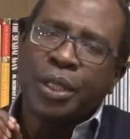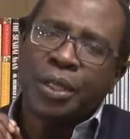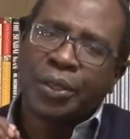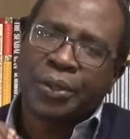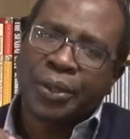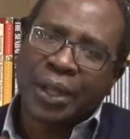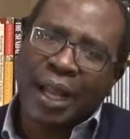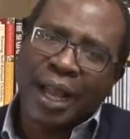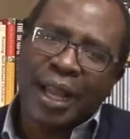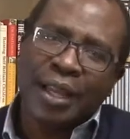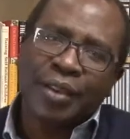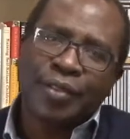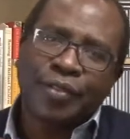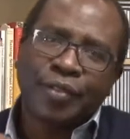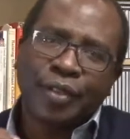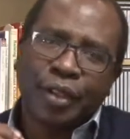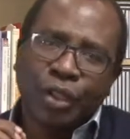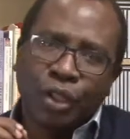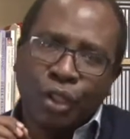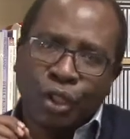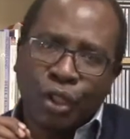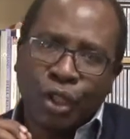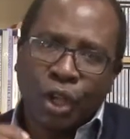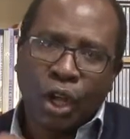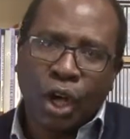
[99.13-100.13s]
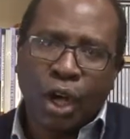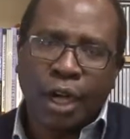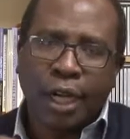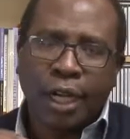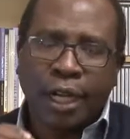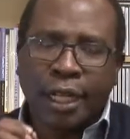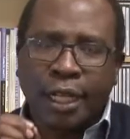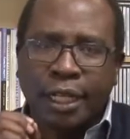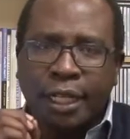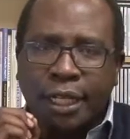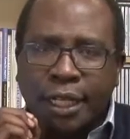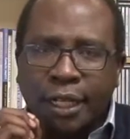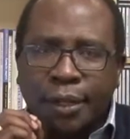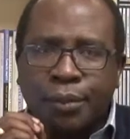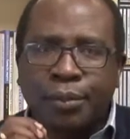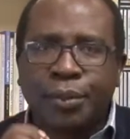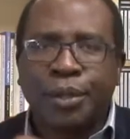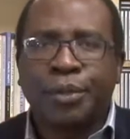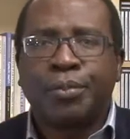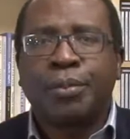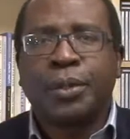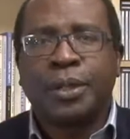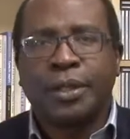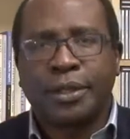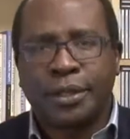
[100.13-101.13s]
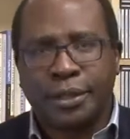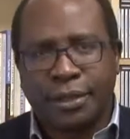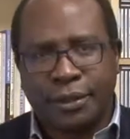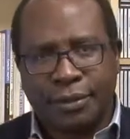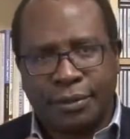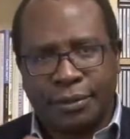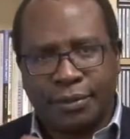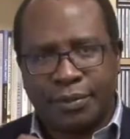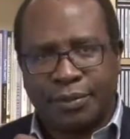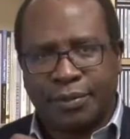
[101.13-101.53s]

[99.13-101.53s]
lifelong commitment.